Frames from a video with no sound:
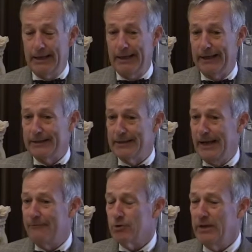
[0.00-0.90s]
And
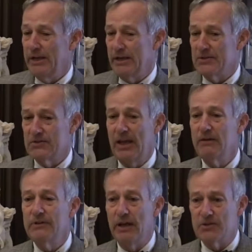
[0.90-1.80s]
after he has
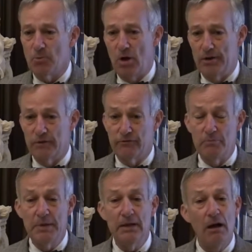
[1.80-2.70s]
saved Esmeralda
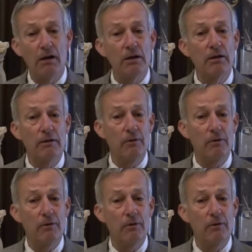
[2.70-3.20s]
from being hung